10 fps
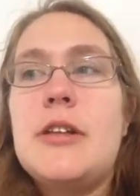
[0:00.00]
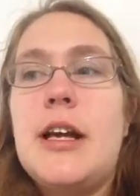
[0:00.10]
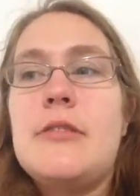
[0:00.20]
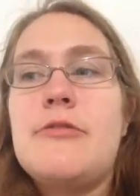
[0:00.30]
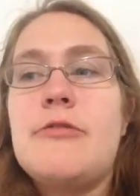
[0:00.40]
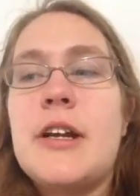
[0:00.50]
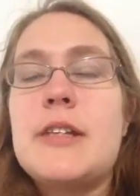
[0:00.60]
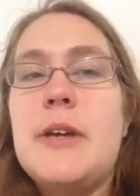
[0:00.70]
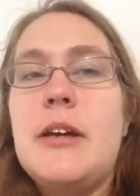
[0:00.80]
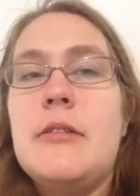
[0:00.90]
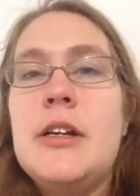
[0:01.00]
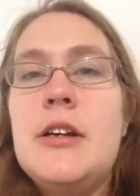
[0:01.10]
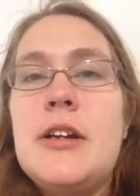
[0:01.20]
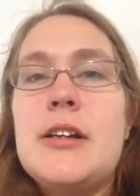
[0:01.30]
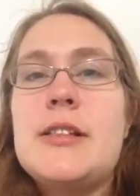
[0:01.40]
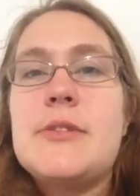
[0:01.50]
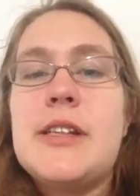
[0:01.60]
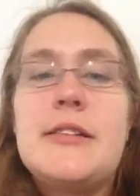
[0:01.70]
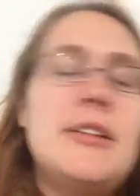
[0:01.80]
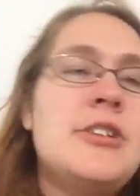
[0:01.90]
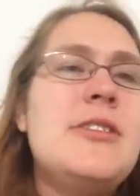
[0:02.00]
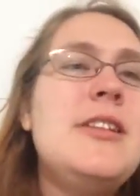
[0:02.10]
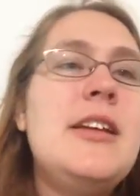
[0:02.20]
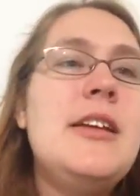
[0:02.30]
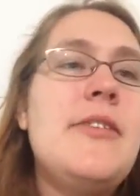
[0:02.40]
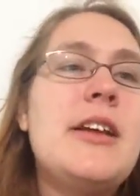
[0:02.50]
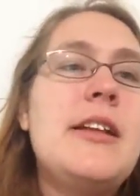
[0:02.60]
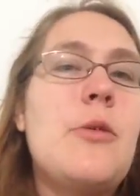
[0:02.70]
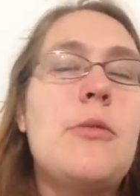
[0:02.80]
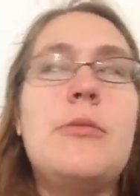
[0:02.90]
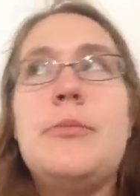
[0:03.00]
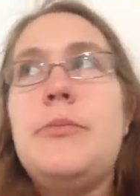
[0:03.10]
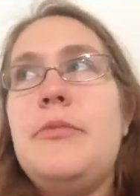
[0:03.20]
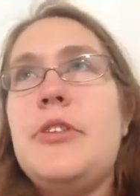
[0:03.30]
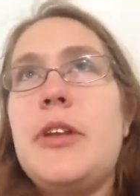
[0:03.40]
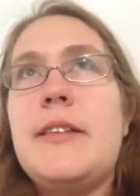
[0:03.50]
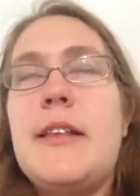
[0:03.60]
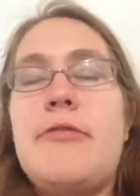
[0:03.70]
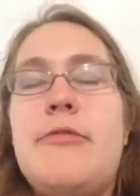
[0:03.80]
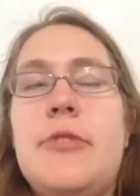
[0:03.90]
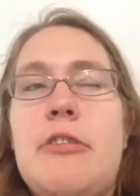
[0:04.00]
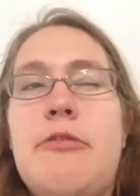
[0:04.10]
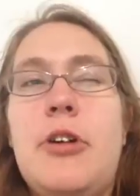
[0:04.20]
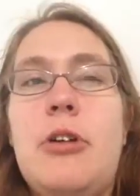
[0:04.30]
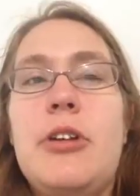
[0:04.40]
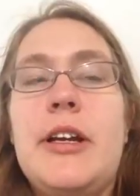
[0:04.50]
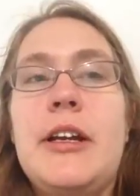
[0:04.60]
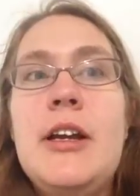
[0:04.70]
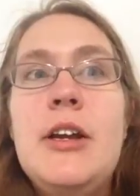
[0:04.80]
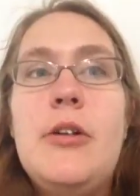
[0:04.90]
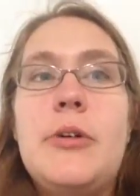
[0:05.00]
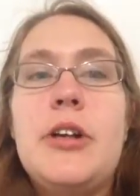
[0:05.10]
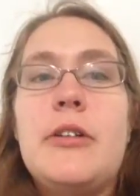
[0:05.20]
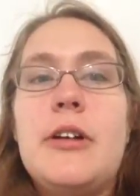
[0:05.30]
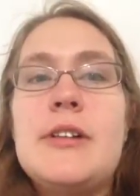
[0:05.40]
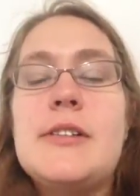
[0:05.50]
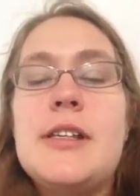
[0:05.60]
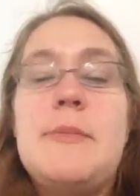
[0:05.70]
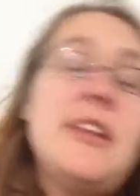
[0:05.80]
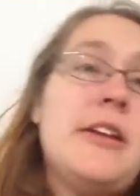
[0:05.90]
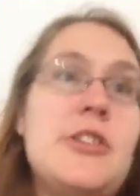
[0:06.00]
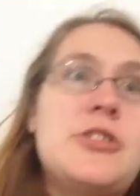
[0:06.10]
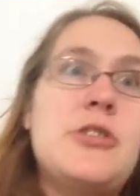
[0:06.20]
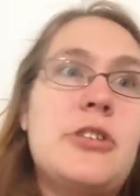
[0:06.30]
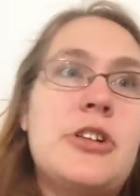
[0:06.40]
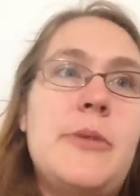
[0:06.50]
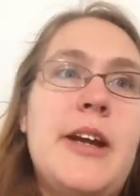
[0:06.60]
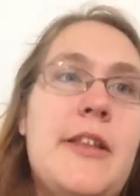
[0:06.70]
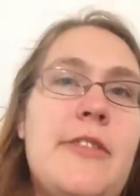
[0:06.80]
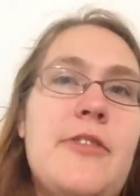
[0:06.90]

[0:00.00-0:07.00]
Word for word: That freaked me out because it was like a, you forget like feel like that you're falling when you're asleep and then you get jerked awake.